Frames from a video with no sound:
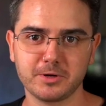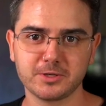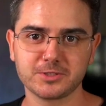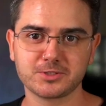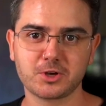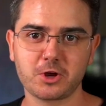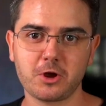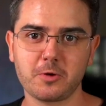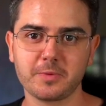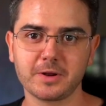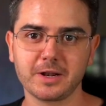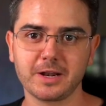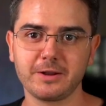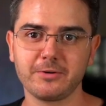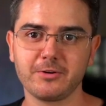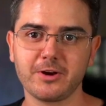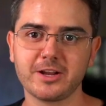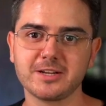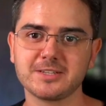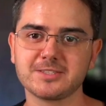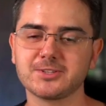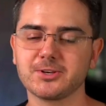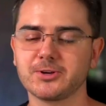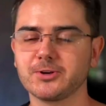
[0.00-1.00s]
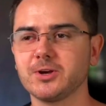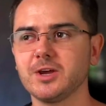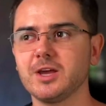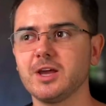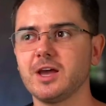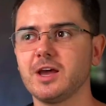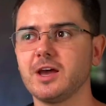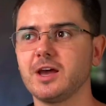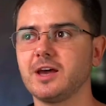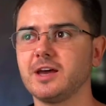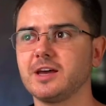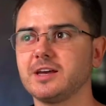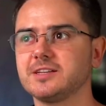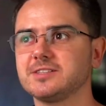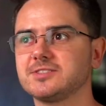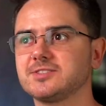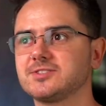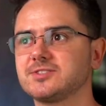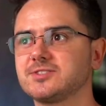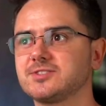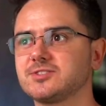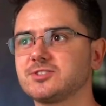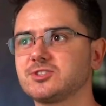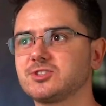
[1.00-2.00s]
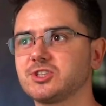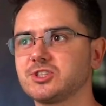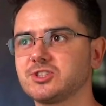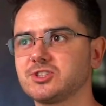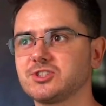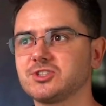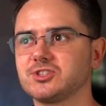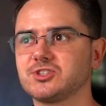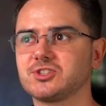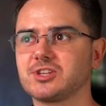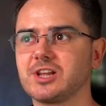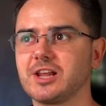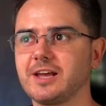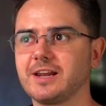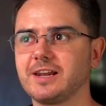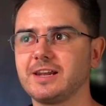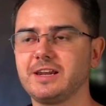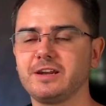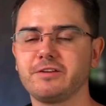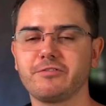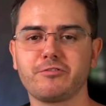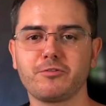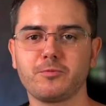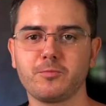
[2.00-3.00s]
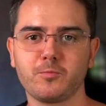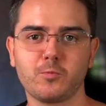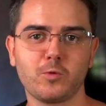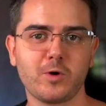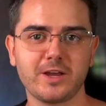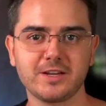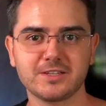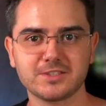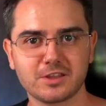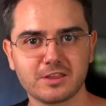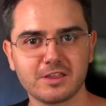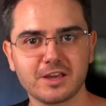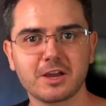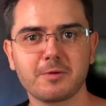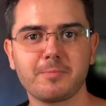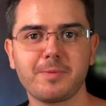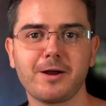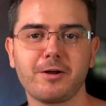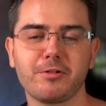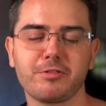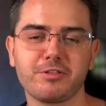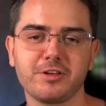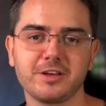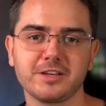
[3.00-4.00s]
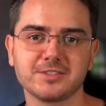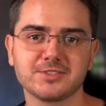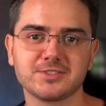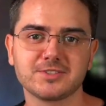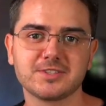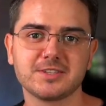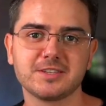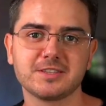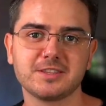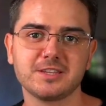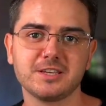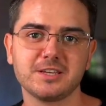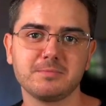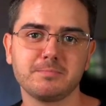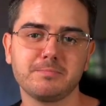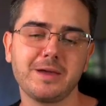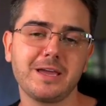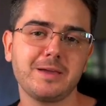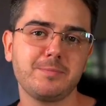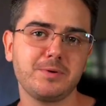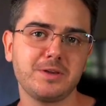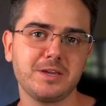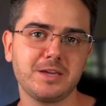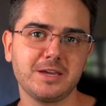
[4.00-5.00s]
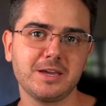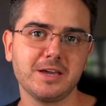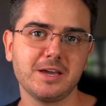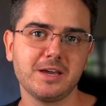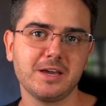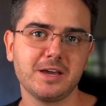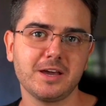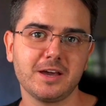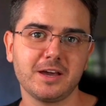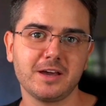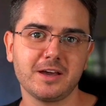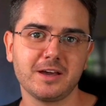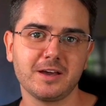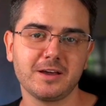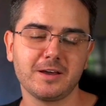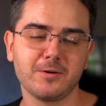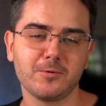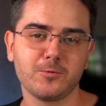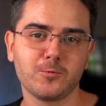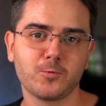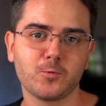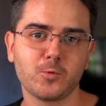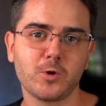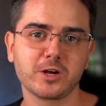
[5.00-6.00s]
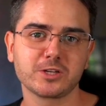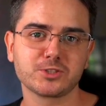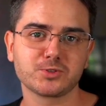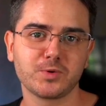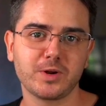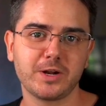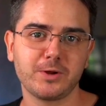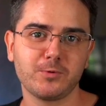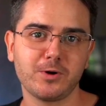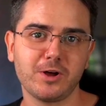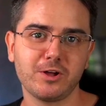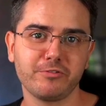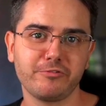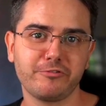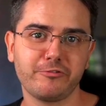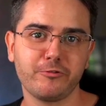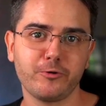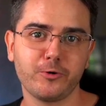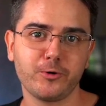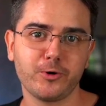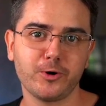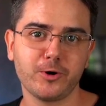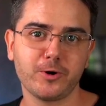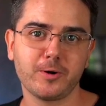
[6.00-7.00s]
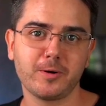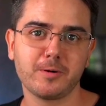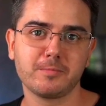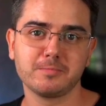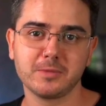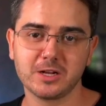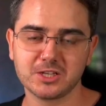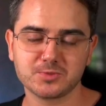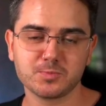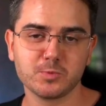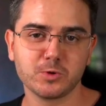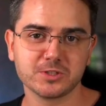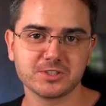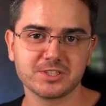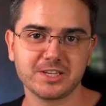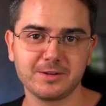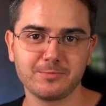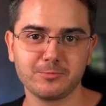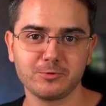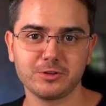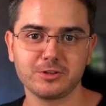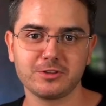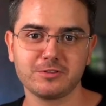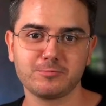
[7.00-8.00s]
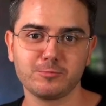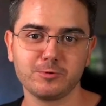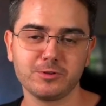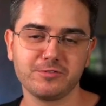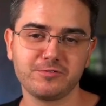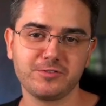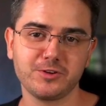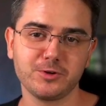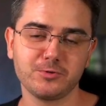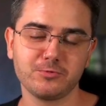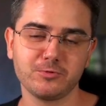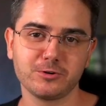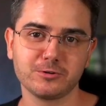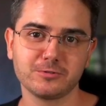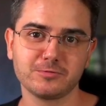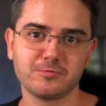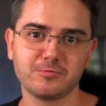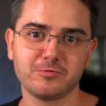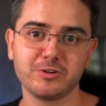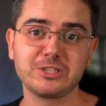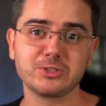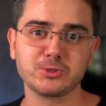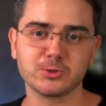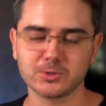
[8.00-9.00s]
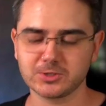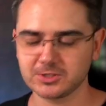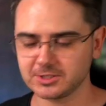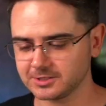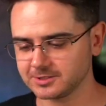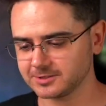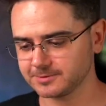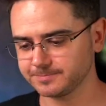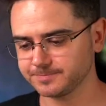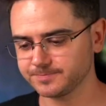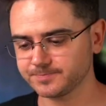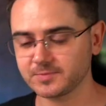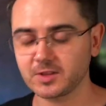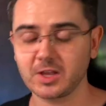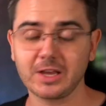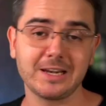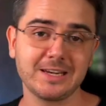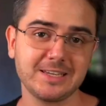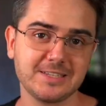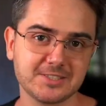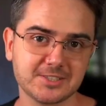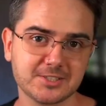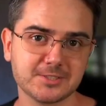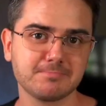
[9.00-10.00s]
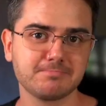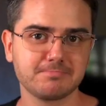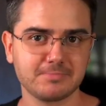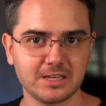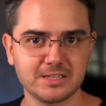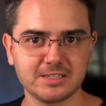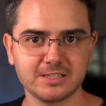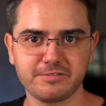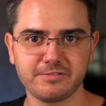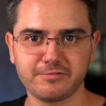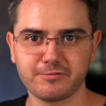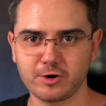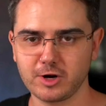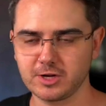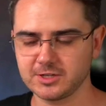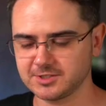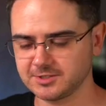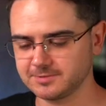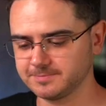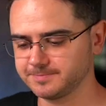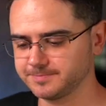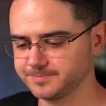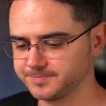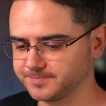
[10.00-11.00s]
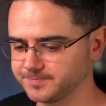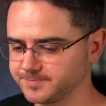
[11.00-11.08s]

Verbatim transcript: most commonly, right? So uh, it's just a slightly different way to think about things that maybe uh, works really well for a small team with with few resources. At least it did for us.